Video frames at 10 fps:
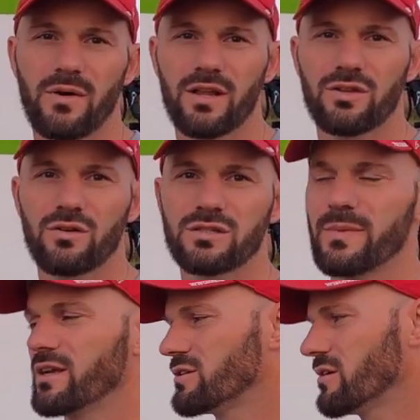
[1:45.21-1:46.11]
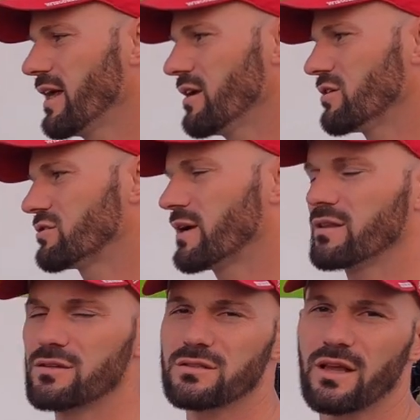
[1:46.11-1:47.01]
you want to do is make sure that your
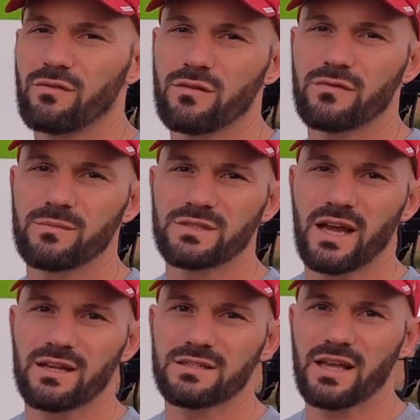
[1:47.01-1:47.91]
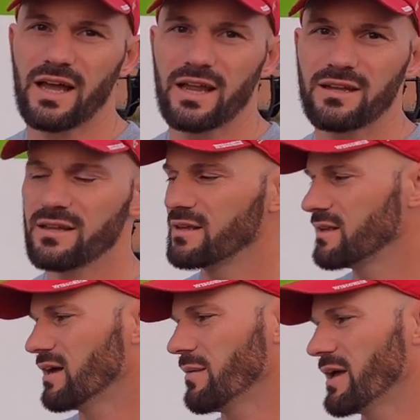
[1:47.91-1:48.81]
trailer's level from side to side.
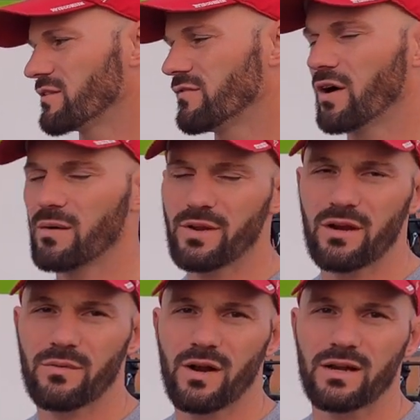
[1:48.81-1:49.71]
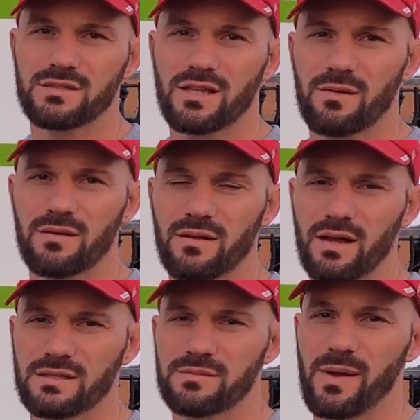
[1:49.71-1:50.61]
Um, at the farm here, we're on a slent,
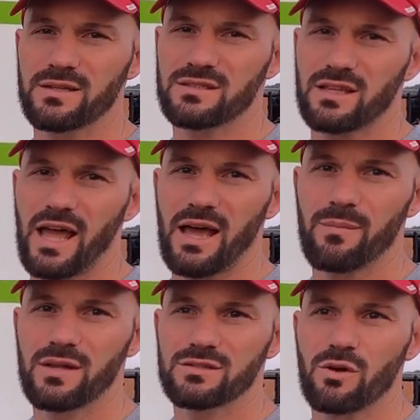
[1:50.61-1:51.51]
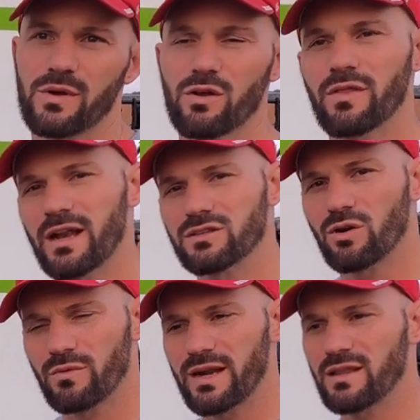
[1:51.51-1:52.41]
uh, cement slab, so we know that it's
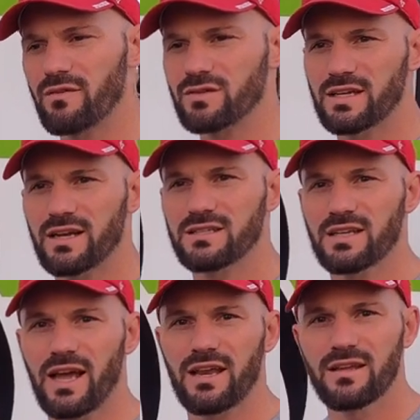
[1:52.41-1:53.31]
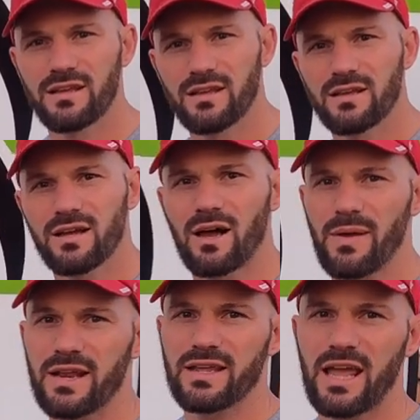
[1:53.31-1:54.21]
already level side to side.
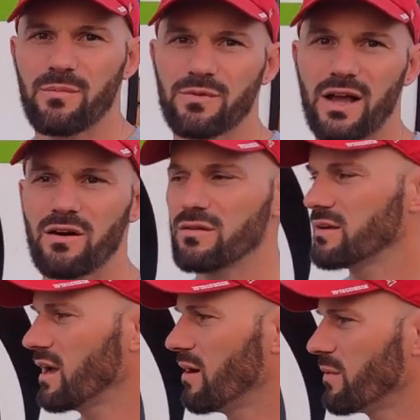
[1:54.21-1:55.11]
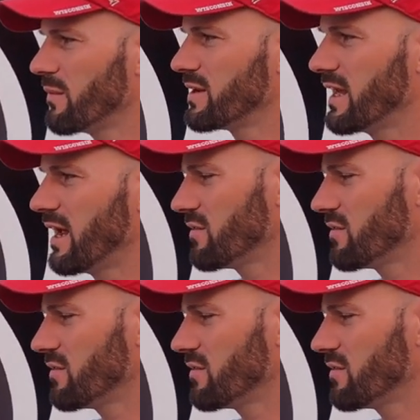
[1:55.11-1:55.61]
Um, at a campground, uh, we would get